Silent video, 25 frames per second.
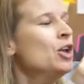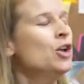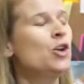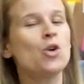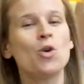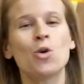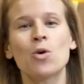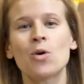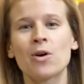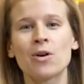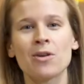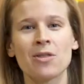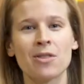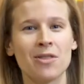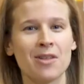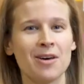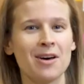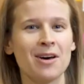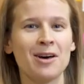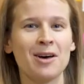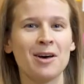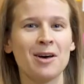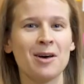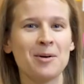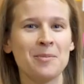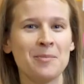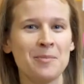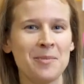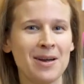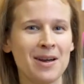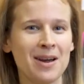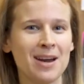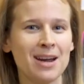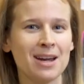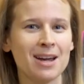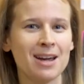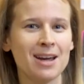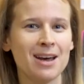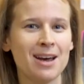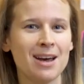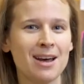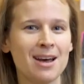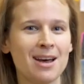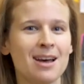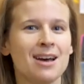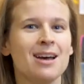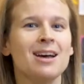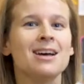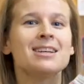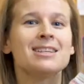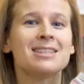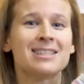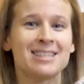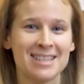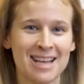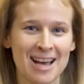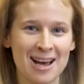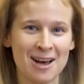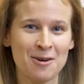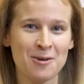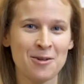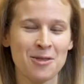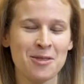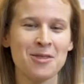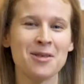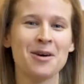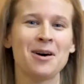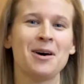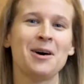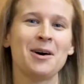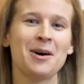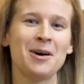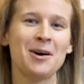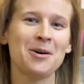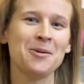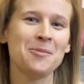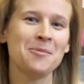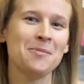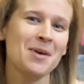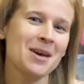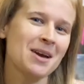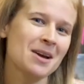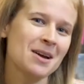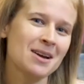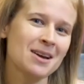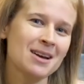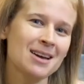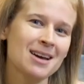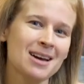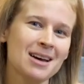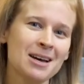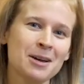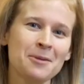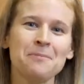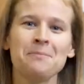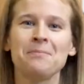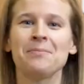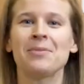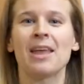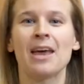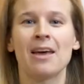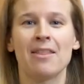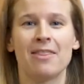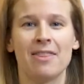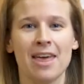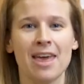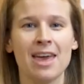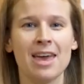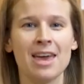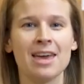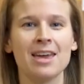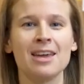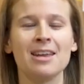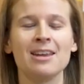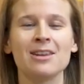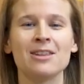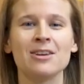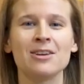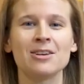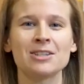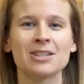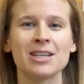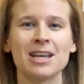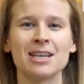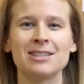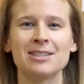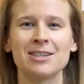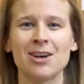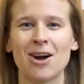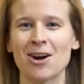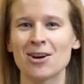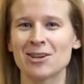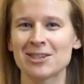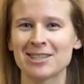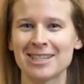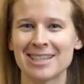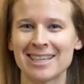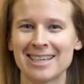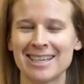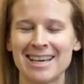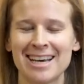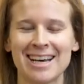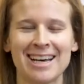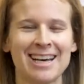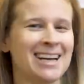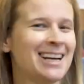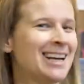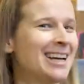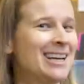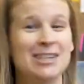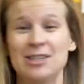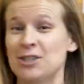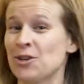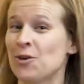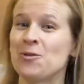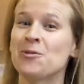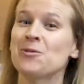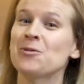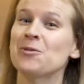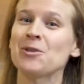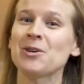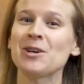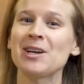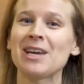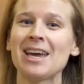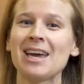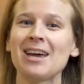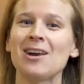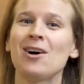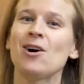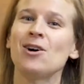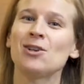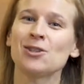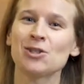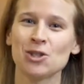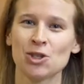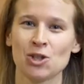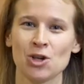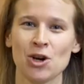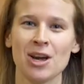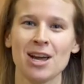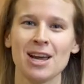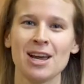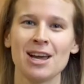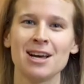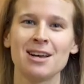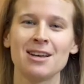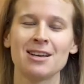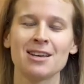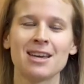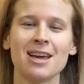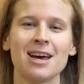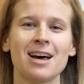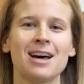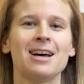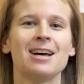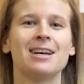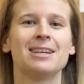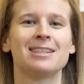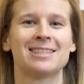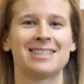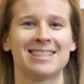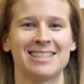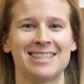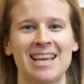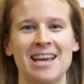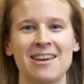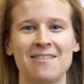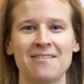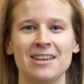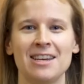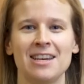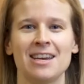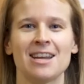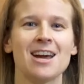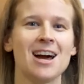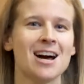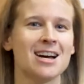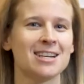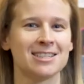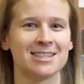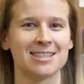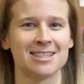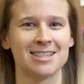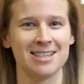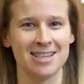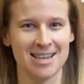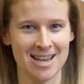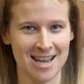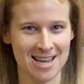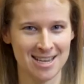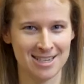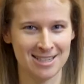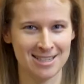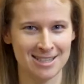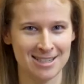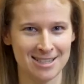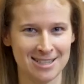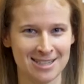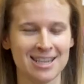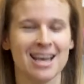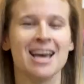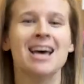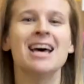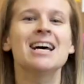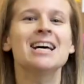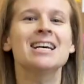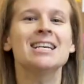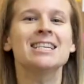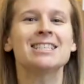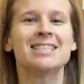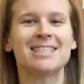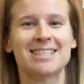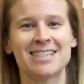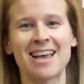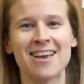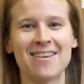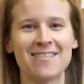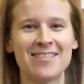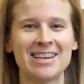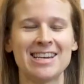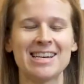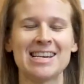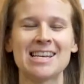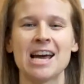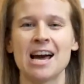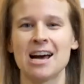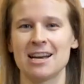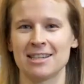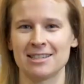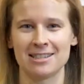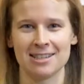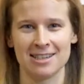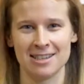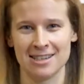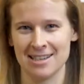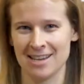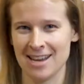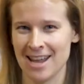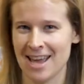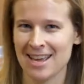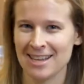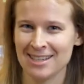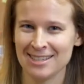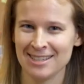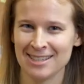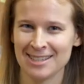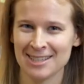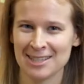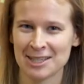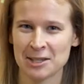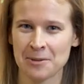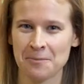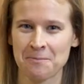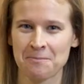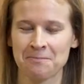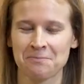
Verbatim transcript: North America, South America. Then there's Antarctica, and don't forget Australia, seven continents, seven continents.